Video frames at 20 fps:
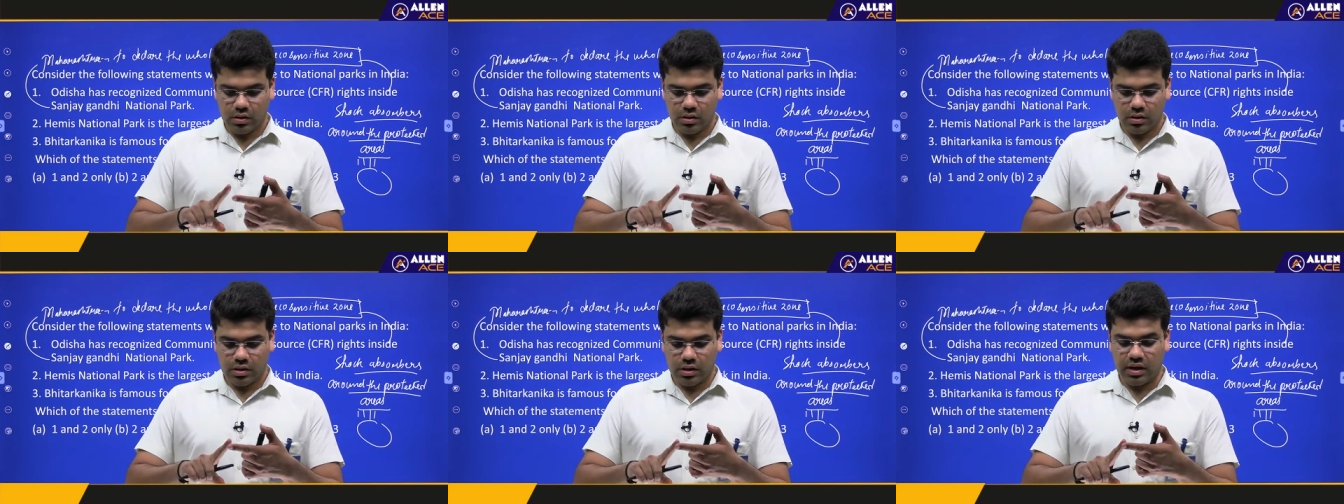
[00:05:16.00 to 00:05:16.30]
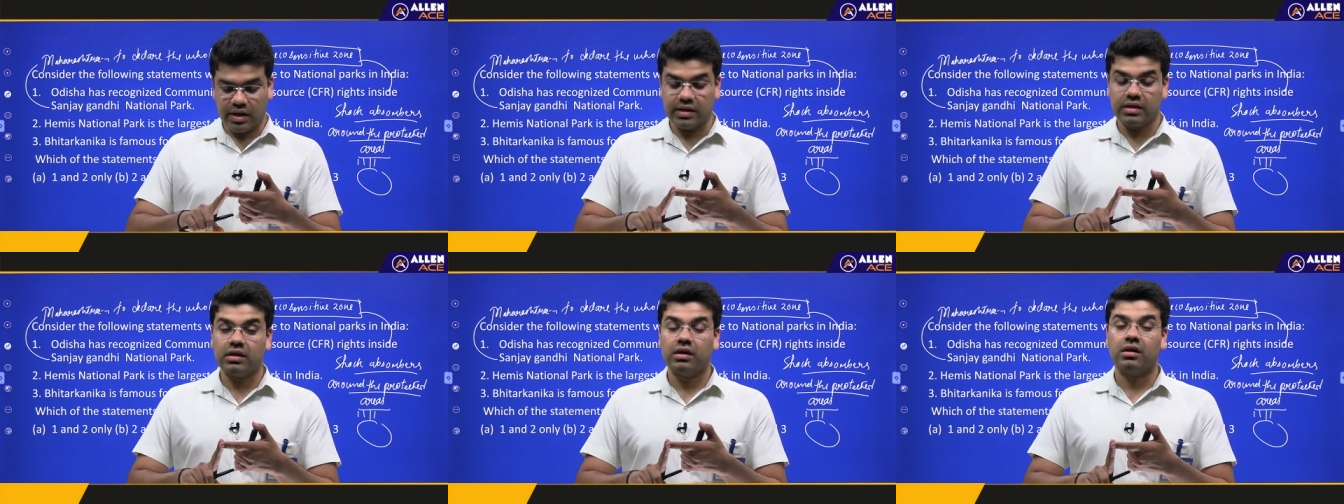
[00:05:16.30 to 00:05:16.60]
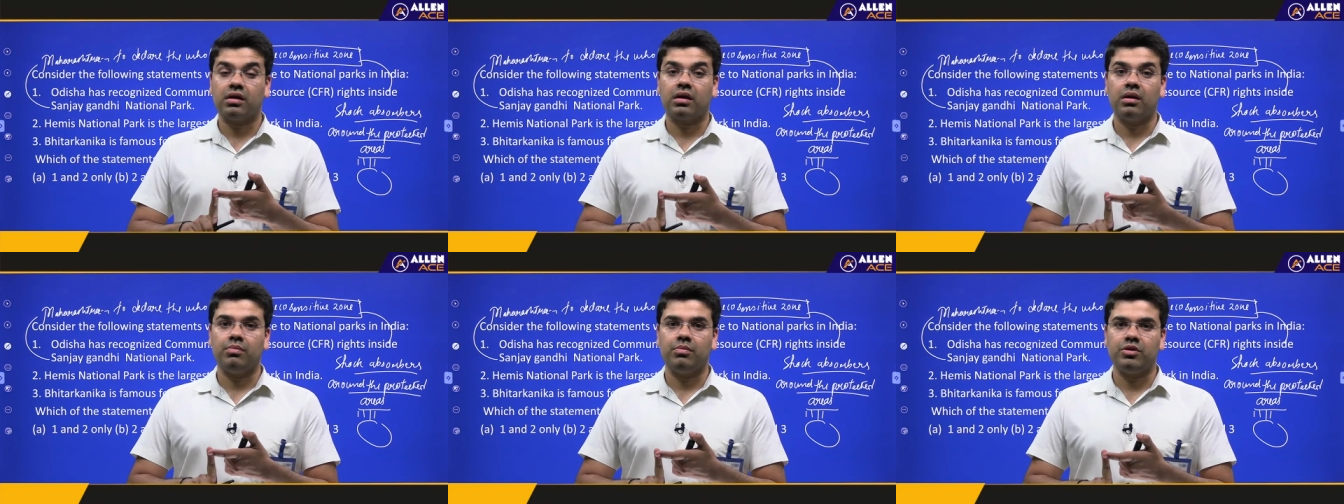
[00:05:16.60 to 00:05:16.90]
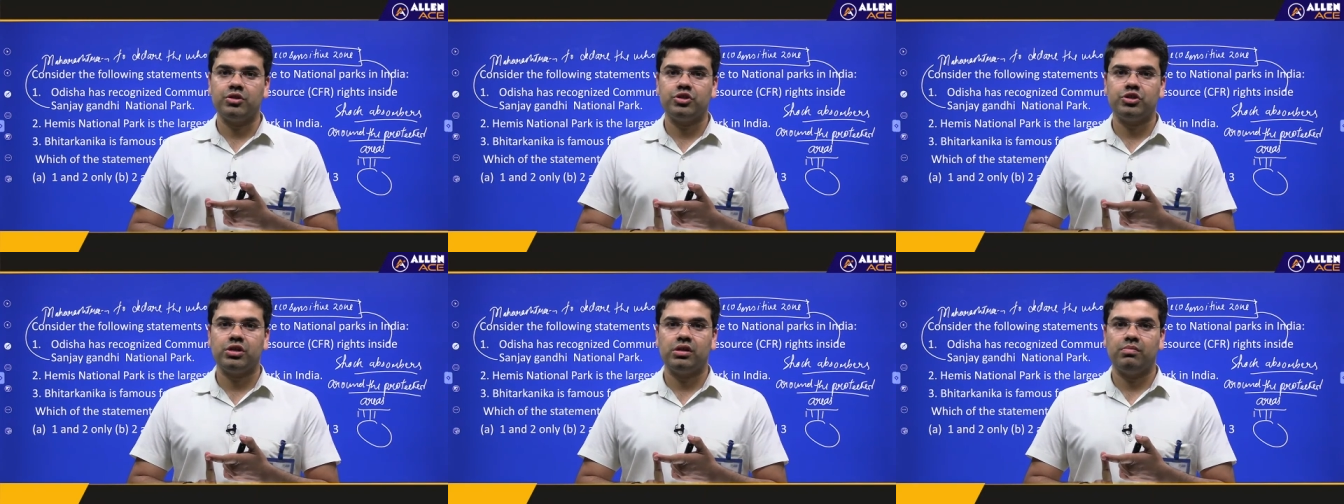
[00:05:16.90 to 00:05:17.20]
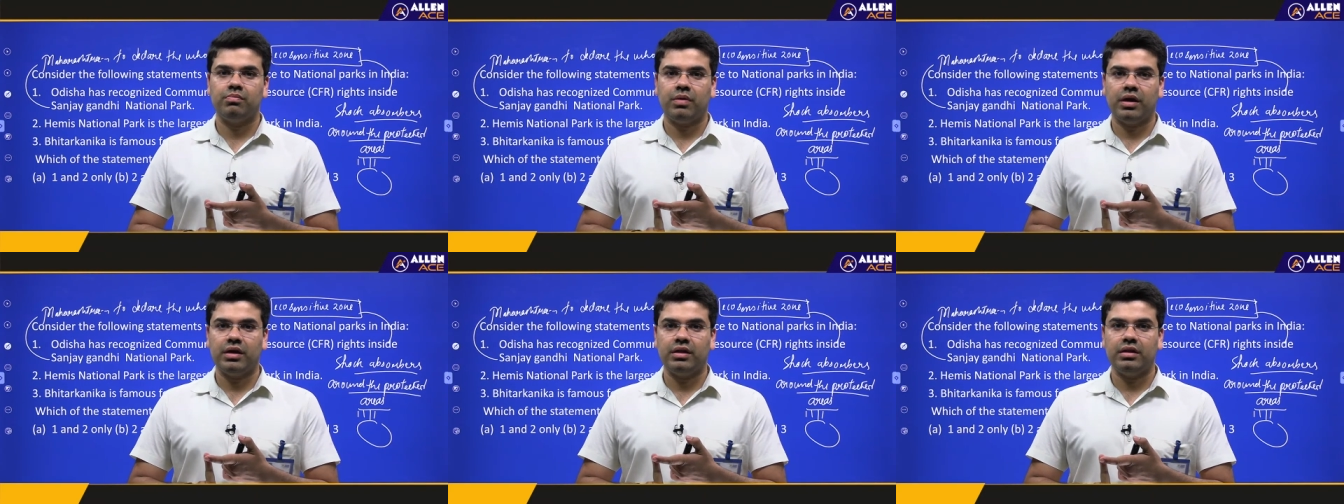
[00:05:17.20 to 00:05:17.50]
like commercial
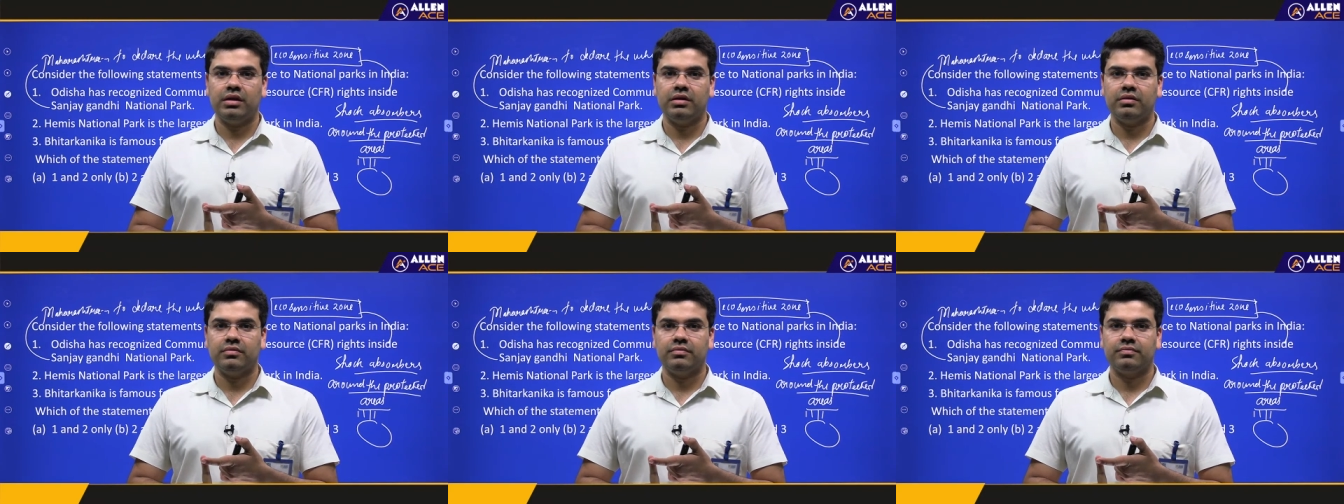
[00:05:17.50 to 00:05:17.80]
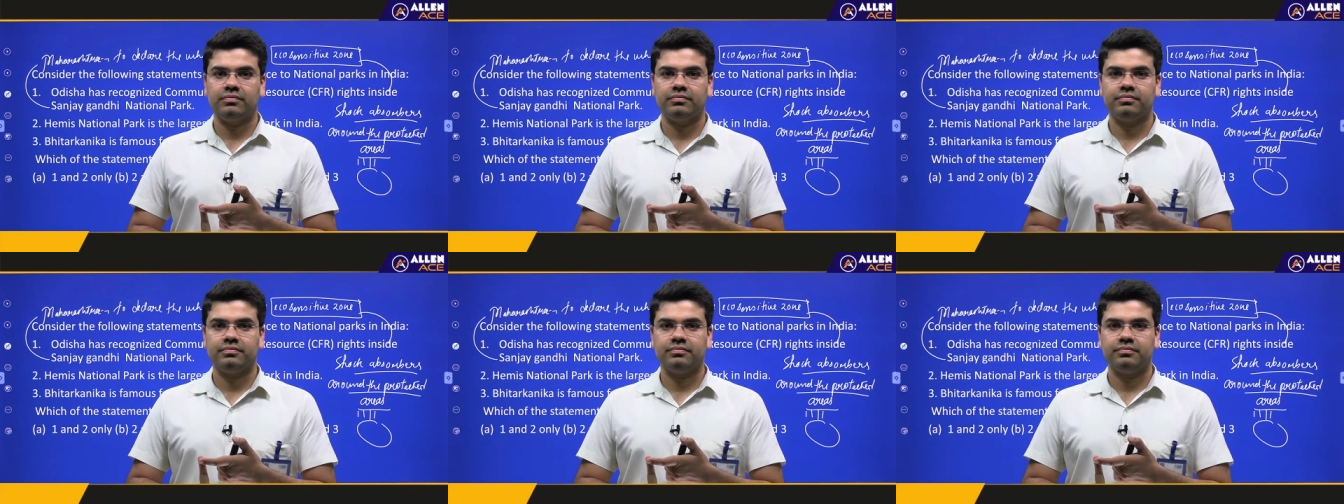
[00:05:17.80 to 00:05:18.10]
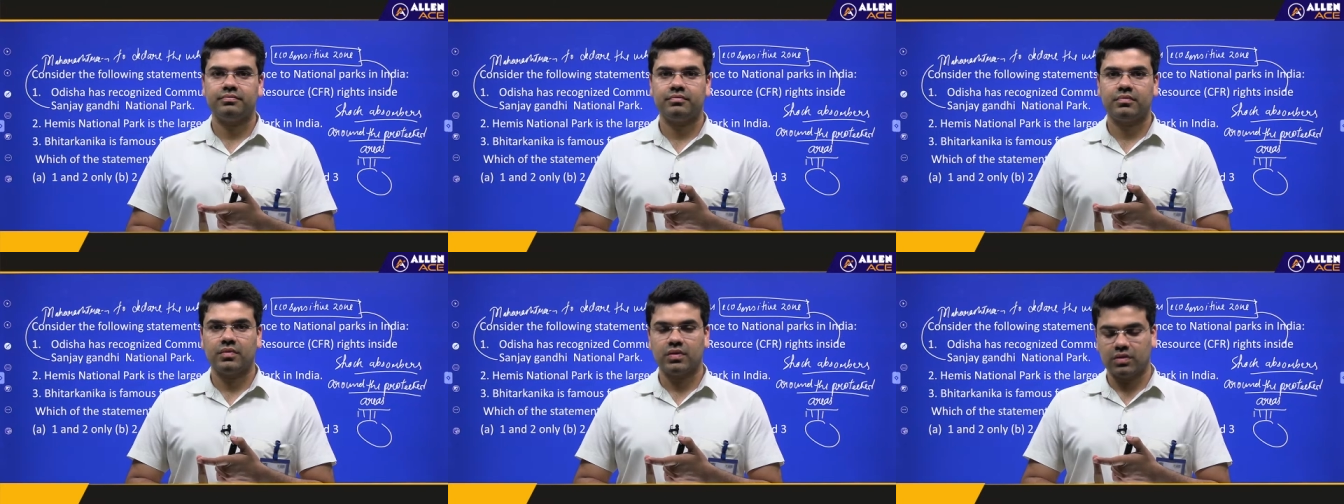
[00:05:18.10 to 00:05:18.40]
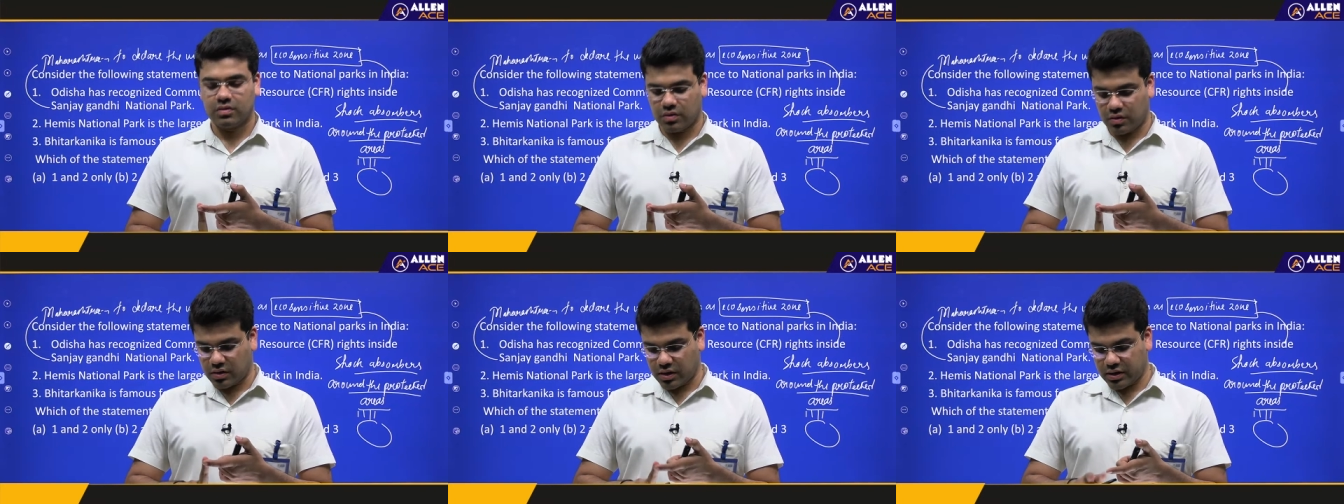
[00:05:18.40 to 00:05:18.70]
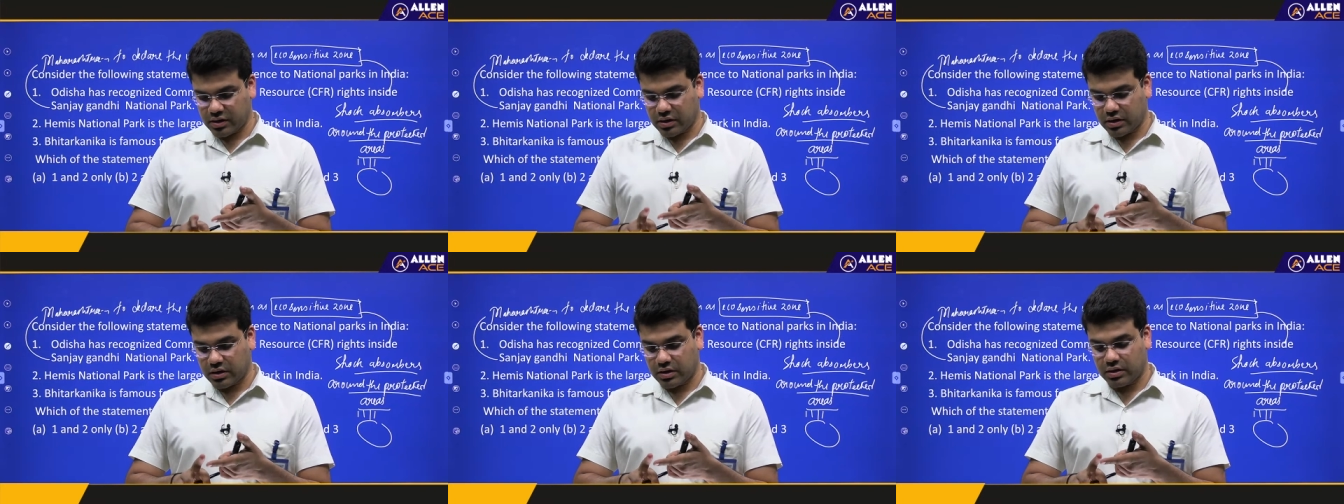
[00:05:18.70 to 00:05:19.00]
mining,
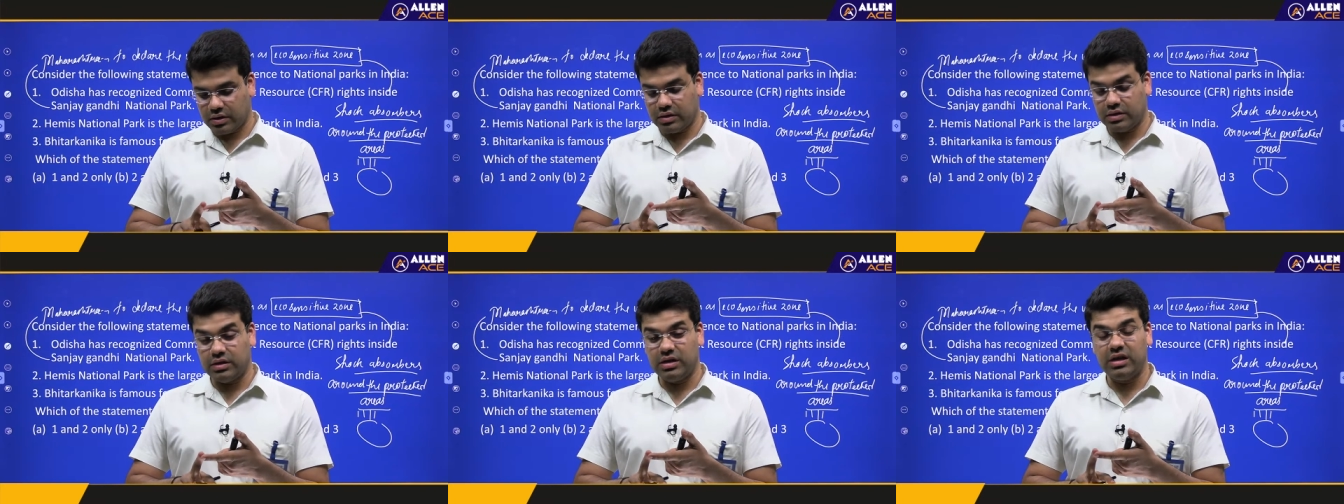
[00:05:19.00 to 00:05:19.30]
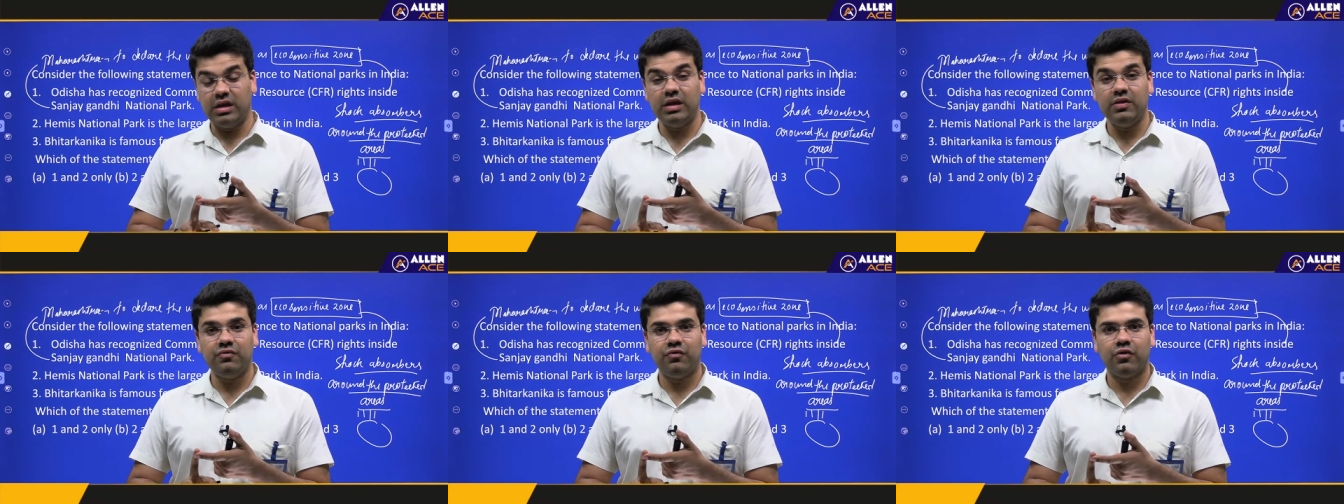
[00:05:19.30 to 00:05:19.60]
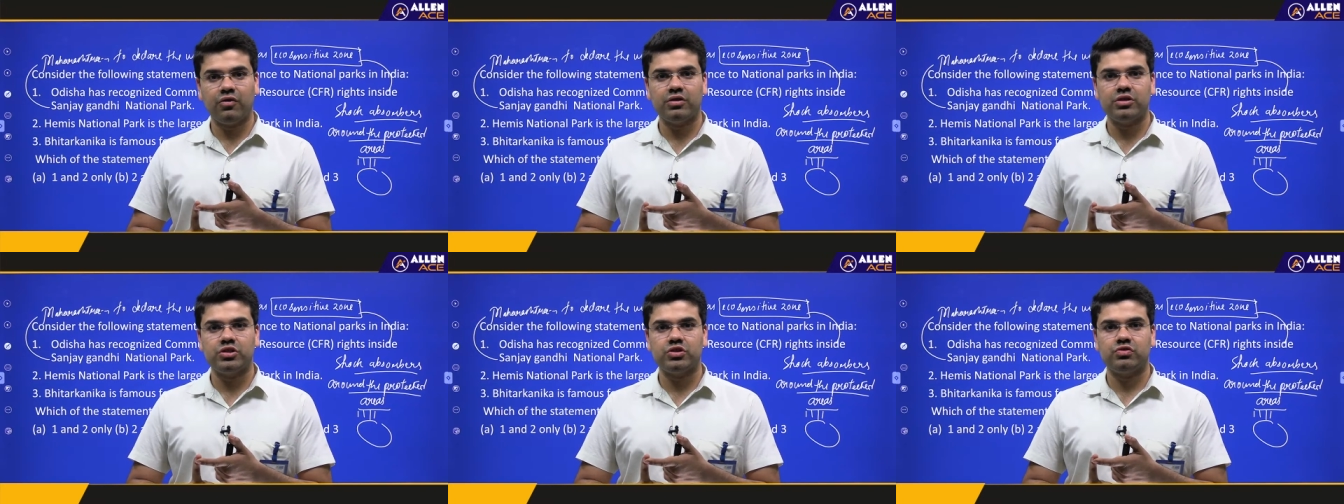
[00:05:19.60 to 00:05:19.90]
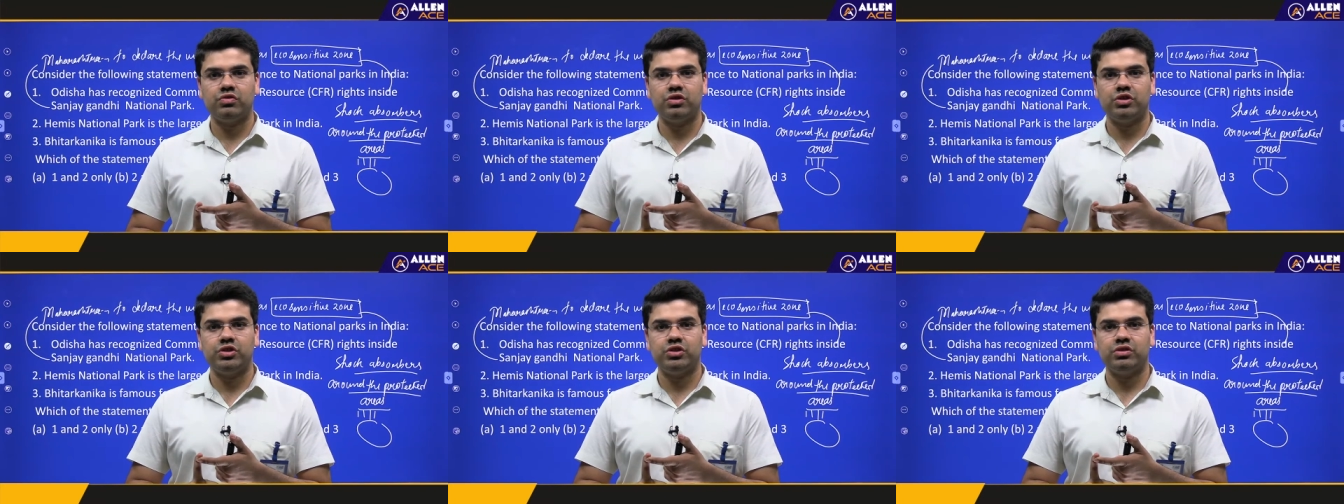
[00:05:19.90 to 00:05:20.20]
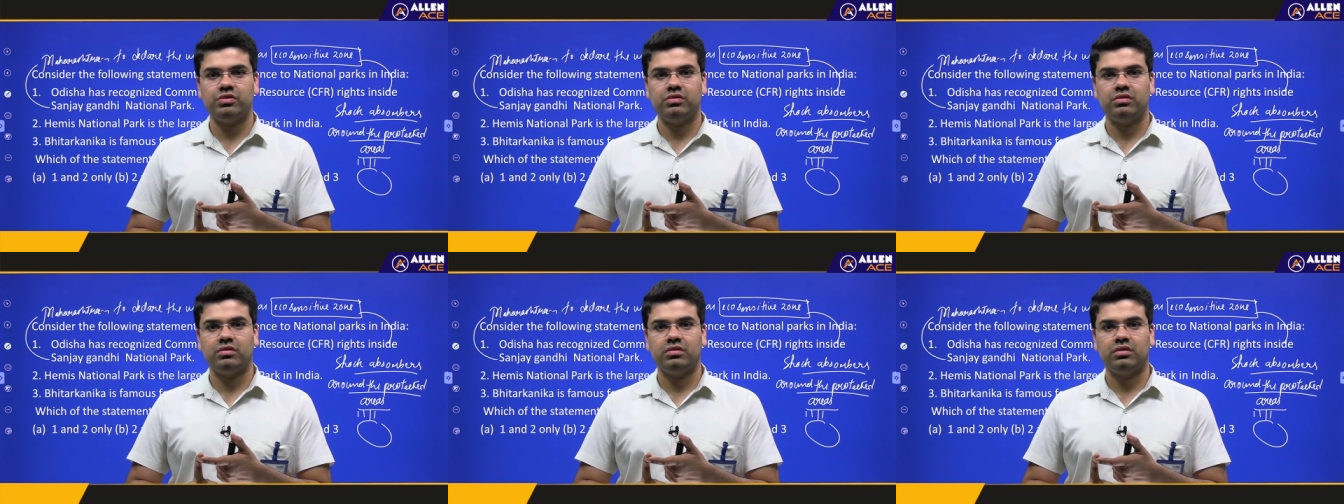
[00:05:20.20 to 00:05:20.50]
alright,
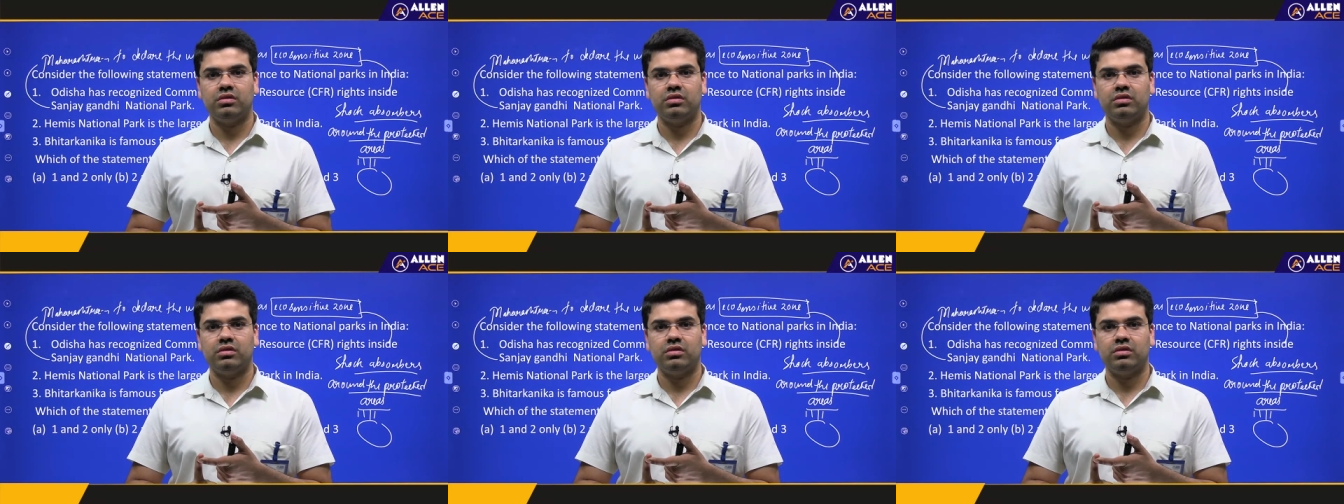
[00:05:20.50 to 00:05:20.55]
deforestation,